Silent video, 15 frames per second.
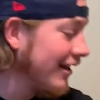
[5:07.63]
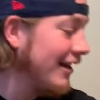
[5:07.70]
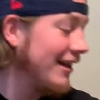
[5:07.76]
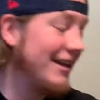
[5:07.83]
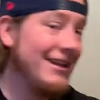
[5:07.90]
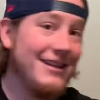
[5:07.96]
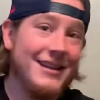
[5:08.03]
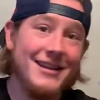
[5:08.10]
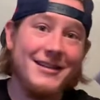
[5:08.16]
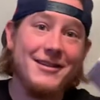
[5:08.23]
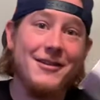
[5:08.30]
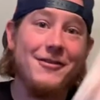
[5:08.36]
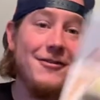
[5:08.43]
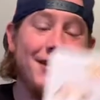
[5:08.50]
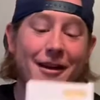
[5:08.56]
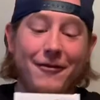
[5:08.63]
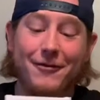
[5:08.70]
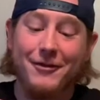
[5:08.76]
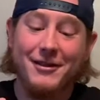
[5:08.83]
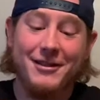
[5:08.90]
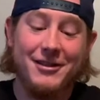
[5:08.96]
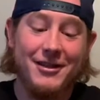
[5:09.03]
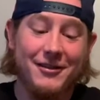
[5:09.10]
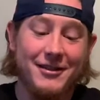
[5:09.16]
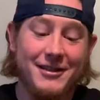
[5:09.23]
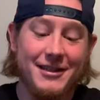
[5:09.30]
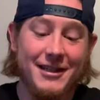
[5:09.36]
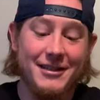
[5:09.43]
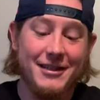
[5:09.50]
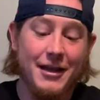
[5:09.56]
He did too. Kevin with the chili
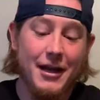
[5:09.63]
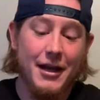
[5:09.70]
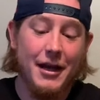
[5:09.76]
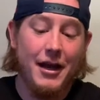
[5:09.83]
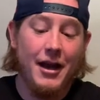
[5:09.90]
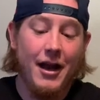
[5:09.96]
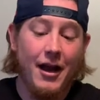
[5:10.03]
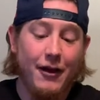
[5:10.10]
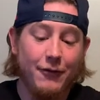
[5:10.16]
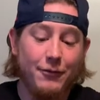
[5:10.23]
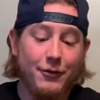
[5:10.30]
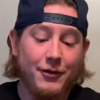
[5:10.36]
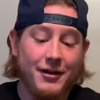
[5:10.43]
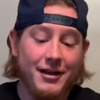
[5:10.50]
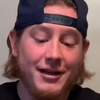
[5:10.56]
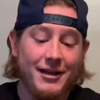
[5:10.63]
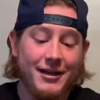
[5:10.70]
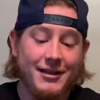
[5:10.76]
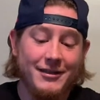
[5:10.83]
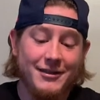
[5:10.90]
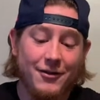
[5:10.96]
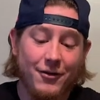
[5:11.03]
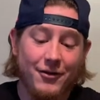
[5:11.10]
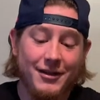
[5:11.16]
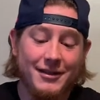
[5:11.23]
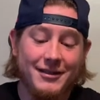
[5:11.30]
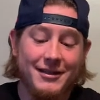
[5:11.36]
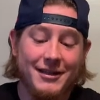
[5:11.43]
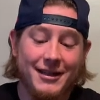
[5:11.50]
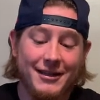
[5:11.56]
says." Everybody is going
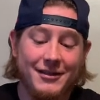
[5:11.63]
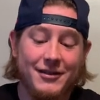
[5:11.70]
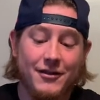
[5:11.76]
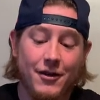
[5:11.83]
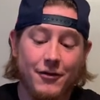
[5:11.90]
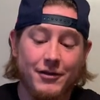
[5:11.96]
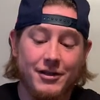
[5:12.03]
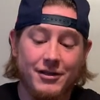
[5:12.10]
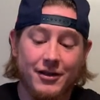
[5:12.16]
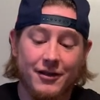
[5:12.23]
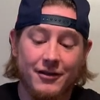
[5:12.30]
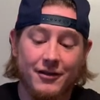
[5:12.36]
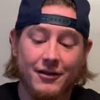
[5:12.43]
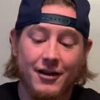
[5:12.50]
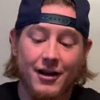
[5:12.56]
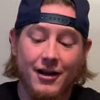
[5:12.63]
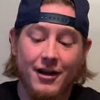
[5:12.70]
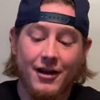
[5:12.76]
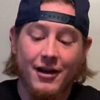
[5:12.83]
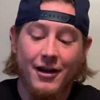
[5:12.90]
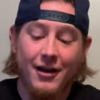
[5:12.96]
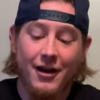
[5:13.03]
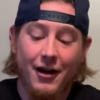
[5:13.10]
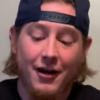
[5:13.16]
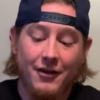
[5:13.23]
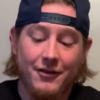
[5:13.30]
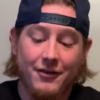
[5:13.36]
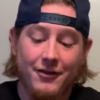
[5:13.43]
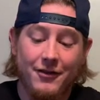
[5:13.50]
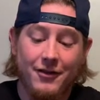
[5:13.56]
to get to know each other
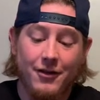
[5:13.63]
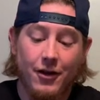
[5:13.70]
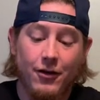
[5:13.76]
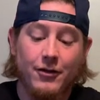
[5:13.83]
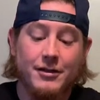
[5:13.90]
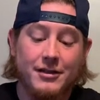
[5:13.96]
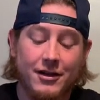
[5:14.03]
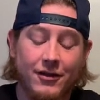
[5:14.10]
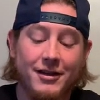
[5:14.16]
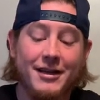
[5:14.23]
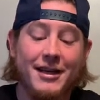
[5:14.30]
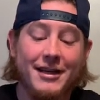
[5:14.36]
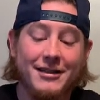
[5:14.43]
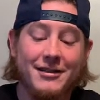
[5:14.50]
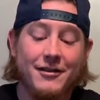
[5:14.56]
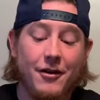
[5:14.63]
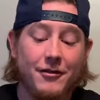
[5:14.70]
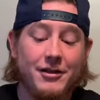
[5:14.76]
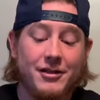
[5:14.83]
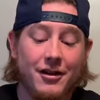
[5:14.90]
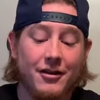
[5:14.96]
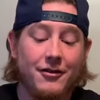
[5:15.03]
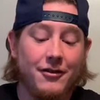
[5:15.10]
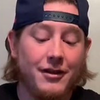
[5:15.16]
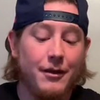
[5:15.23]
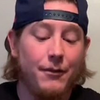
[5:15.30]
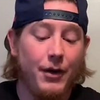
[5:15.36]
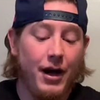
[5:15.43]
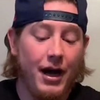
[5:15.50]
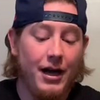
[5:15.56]
other or is going to get to know each other in the
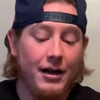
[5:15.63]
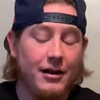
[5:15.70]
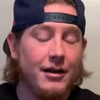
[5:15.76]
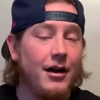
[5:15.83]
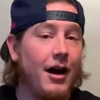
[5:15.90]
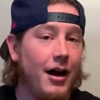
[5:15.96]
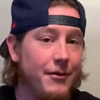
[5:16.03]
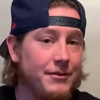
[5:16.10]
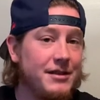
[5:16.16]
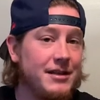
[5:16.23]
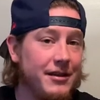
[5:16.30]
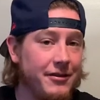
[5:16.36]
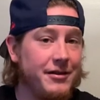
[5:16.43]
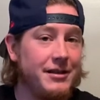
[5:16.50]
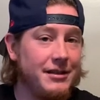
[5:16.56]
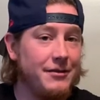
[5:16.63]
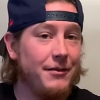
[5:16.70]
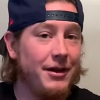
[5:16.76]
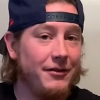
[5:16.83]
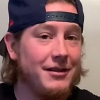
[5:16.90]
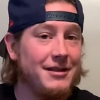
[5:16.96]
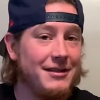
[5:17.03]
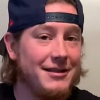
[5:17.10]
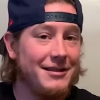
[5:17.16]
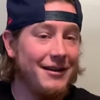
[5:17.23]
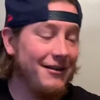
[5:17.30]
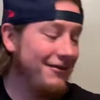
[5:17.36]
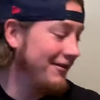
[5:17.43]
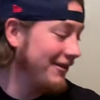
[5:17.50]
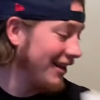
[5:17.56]
pot. I'm serious about this
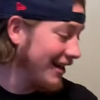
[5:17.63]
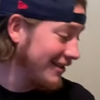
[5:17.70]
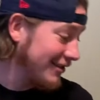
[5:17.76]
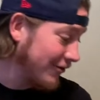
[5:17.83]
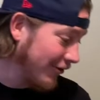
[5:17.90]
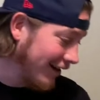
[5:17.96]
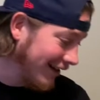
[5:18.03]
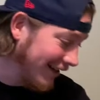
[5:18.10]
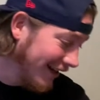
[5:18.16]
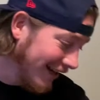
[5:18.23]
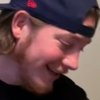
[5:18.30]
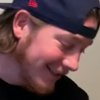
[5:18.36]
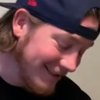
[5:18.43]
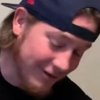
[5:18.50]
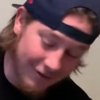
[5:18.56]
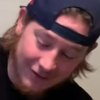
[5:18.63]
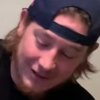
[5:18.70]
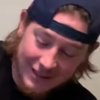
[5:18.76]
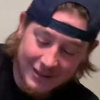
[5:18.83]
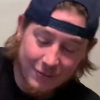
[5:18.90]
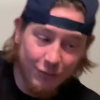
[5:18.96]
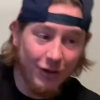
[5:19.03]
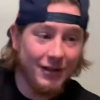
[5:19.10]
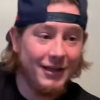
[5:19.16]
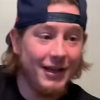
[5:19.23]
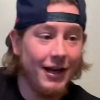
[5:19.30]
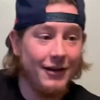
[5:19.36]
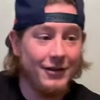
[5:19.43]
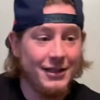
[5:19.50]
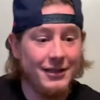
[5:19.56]
stuff. That's great. So this is one thing
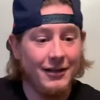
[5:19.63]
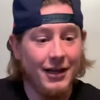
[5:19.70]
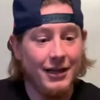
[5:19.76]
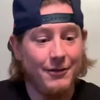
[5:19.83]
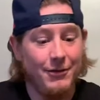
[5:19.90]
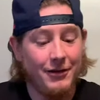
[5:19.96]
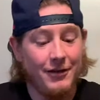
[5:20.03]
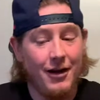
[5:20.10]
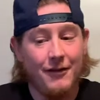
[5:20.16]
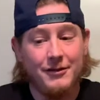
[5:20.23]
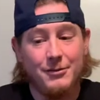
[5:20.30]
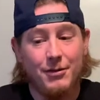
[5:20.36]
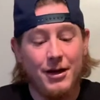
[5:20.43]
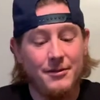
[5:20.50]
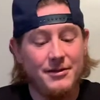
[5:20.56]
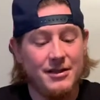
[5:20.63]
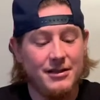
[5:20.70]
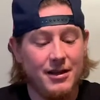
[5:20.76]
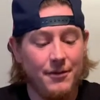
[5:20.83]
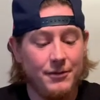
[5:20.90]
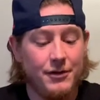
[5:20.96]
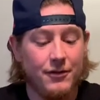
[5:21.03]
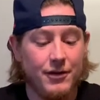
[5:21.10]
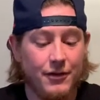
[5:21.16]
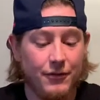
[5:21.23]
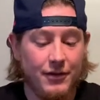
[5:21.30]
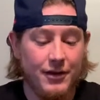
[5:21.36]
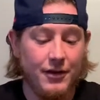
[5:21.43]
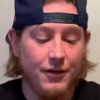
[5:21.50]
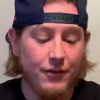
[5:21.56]
I did like about the Office Pops. They stopped doing it
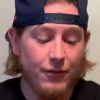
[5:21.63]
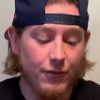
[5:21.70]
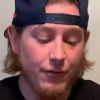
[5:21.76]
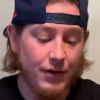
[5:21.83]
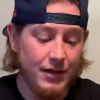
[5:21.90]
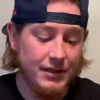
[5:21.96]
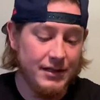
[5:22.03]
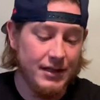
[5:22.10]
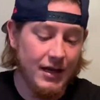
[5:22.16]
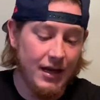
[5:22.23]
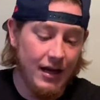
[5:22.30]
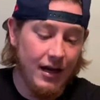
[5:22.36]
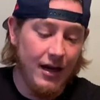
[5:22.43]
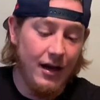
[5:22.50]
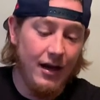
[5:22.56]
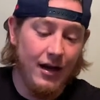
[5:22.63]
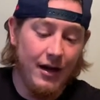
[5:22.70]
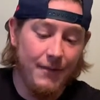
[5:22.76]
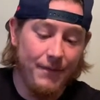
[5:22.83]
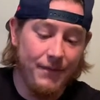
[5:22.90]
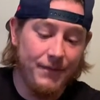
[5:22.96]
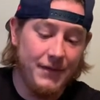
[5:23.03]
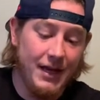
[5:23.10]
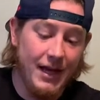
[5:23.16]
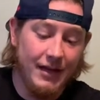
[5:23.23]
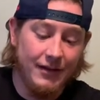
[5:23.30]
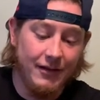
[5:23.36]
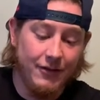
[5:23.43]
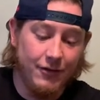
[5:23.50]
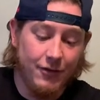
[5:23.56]
with the newer ones. Um, they
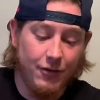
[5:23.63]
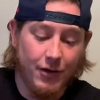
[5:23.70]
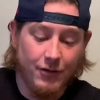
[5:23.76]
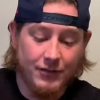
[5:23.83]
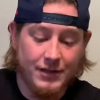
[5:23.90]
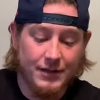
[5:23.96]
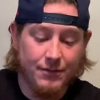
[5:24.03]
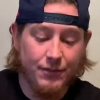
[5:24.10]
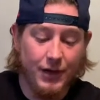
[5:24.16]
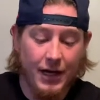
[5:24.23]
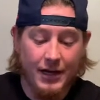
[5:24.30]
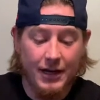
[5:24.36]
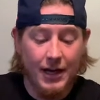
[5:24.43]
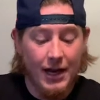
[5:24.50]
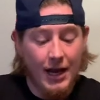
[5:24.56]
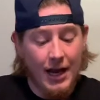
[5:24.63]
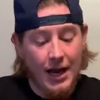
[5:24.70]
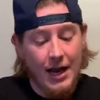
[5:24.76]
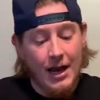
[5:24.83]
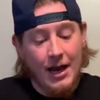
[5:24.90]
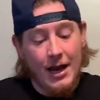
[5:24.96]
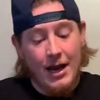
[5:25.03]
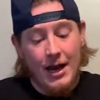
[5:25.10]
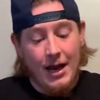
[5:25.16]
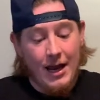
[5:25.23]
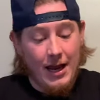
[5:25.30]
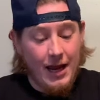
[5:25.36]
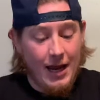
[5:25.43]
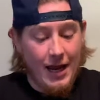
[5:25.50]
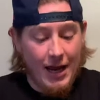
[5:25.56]
had little quotes, but
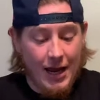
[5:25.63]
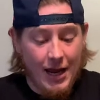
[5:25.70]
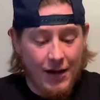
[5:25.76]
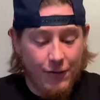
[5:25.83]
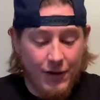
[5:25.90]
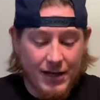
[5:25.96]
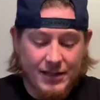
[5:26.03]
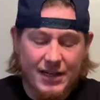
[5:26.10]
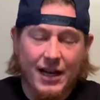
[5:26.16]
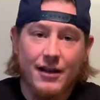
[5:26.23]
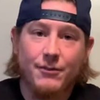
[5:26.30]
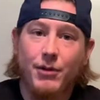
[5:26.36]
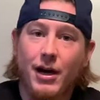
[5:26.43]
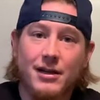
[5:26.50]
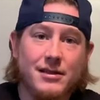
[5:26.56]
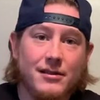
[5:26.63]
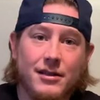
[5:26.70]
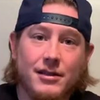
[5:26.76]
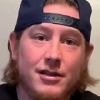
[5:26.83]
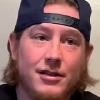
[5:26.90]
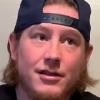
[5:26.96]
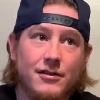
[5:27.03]
anyways, yeah, box lunch.